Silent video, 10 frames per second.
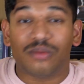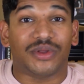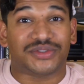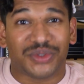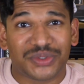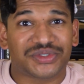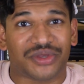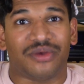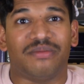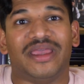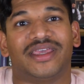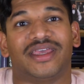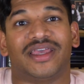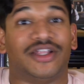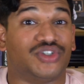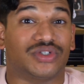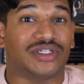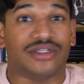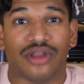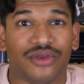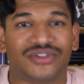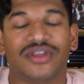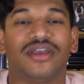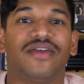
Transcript: whilst also making and jotting notes,